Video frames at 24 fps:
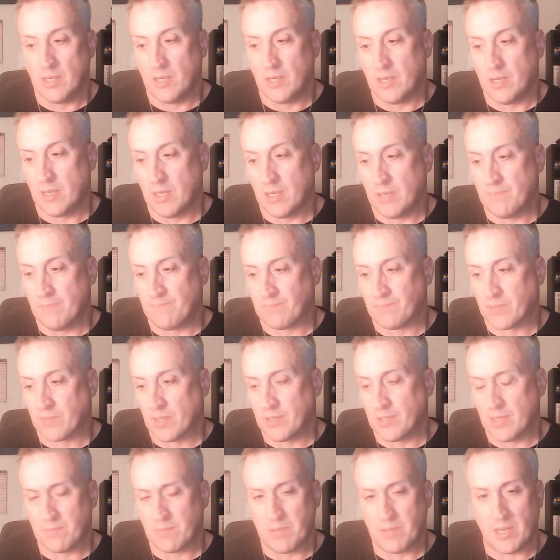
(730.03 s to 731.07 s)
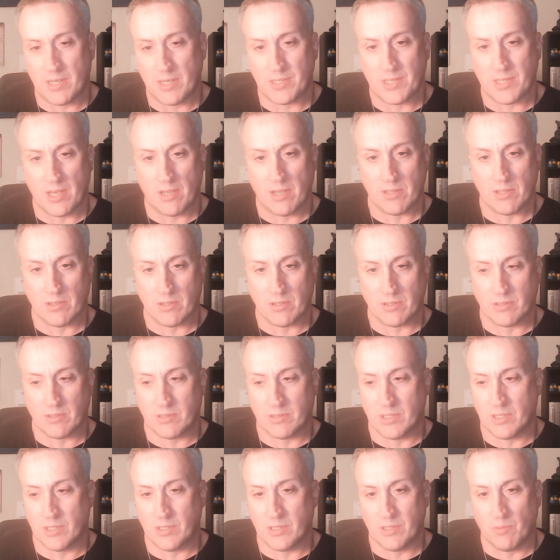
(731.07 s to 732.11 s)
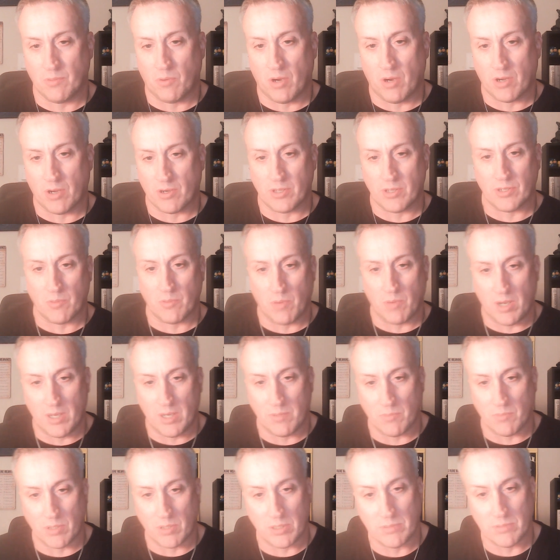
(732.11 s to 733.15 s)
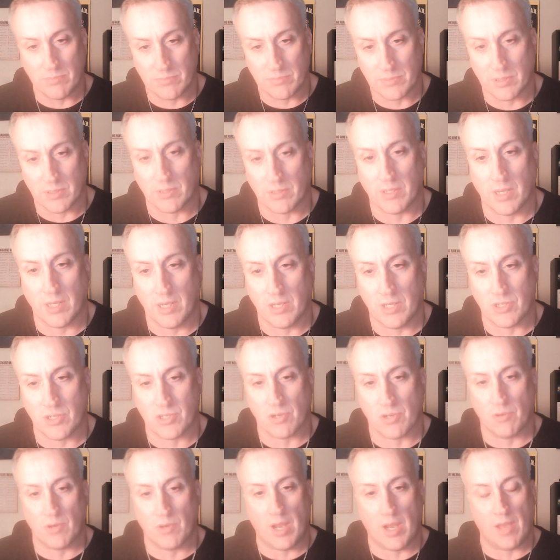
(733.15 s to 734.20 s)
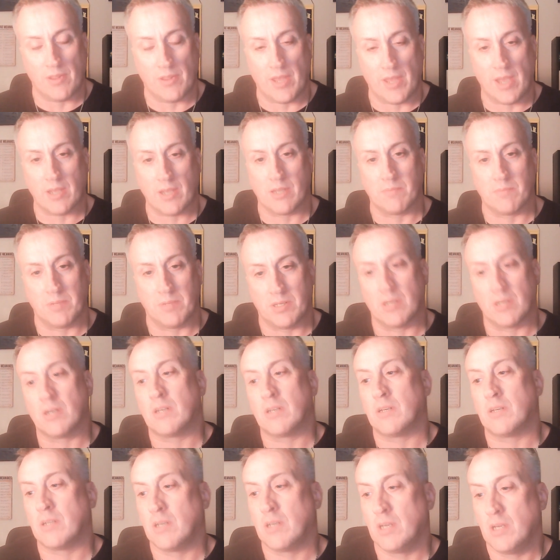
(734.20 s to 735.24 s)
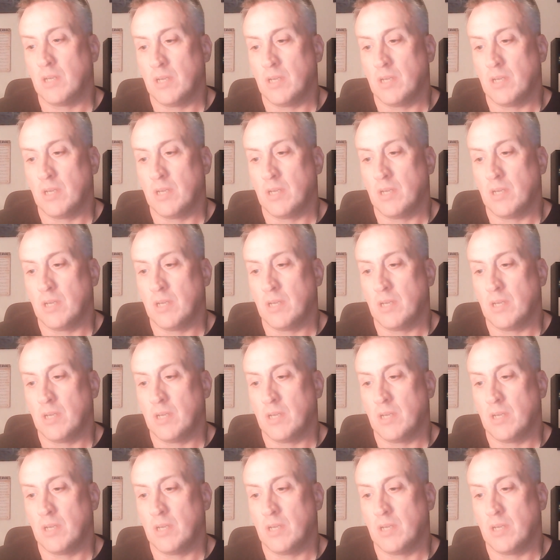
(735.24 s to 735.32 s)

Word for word: Um, I think Penn and Teller did the water into wine one, okay, and showed how that could be done.